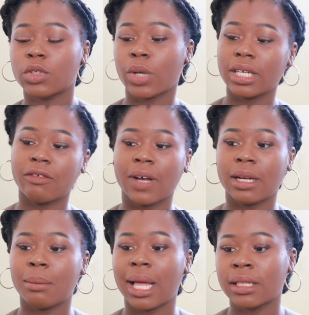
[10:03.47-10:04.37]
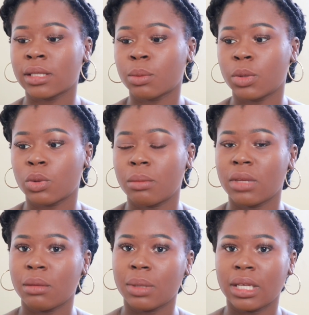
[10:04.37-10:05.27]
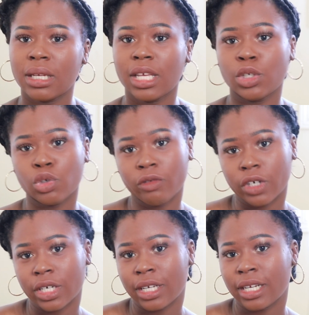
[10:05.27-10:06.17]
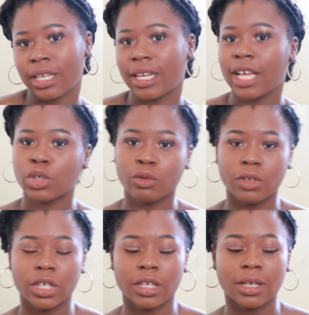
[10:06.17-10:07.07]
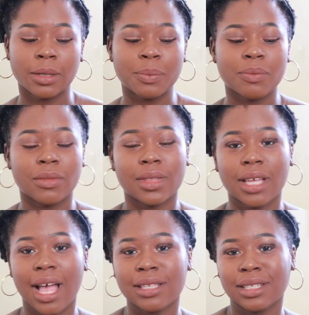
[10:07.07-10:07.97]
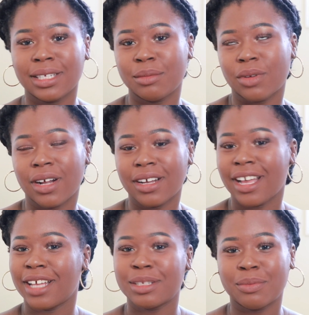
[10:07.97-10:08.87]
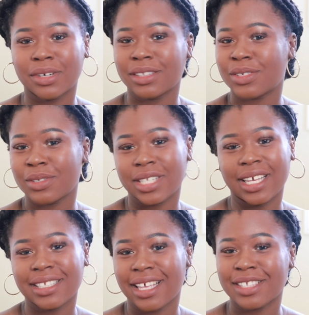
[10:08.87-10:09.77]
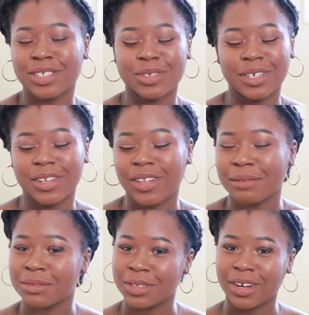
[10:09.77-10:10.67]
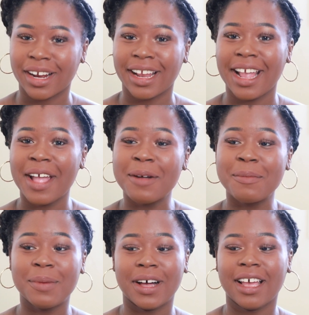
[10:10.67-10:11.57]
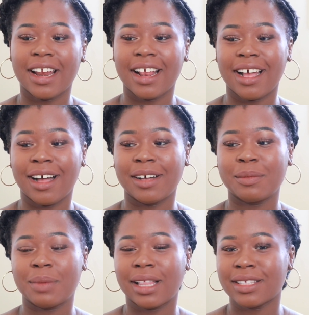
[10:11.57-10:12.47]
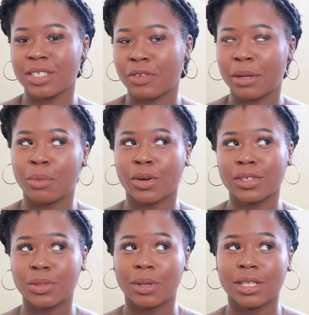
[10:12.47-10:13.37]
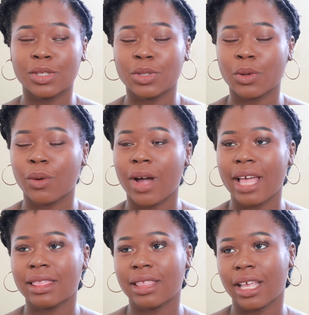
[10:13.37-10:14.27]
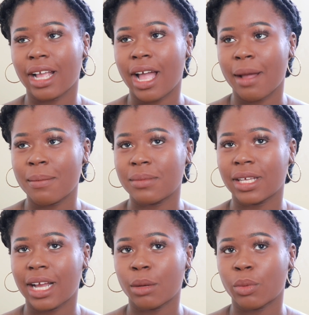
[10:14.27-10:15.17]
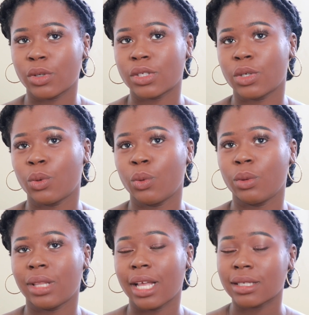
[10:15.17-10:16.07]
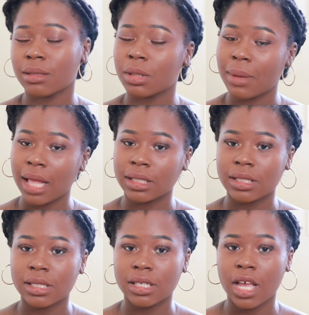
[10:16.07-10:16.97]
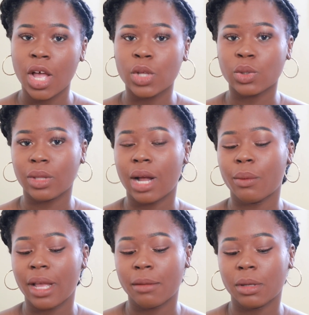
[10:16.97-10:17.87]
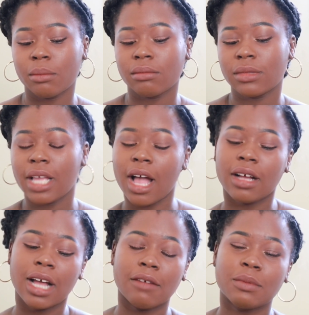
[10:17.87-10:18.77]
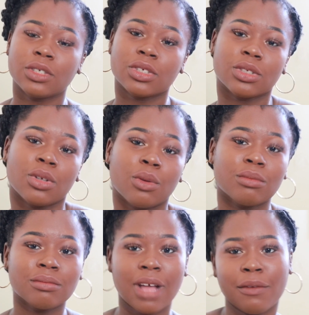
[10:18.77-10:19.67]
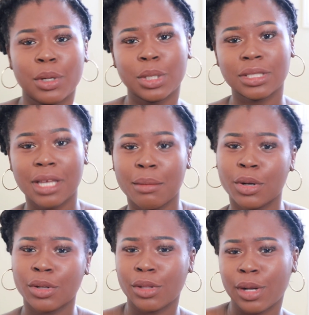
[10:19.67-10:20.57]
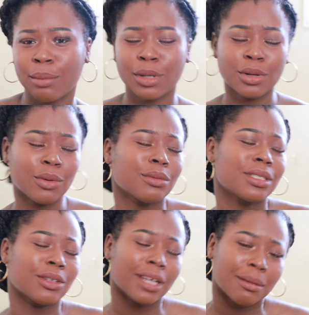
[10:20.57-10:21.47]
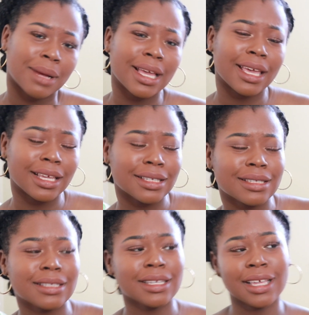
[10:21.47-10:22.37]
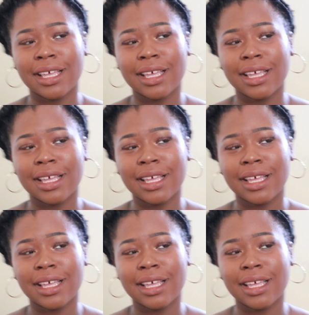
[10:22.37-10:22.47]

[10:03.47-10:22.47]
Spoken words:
trying to find a balance between me being introverted and extroverted. As a Libra, I had to bring the zodiac signs into it, y'all. I'm sorry, but balance is very important to us. So I think I'm the kind of person who likes to be balanced. So that way I've been just, you know, having a good time here and there, but, you know, still getting my A's.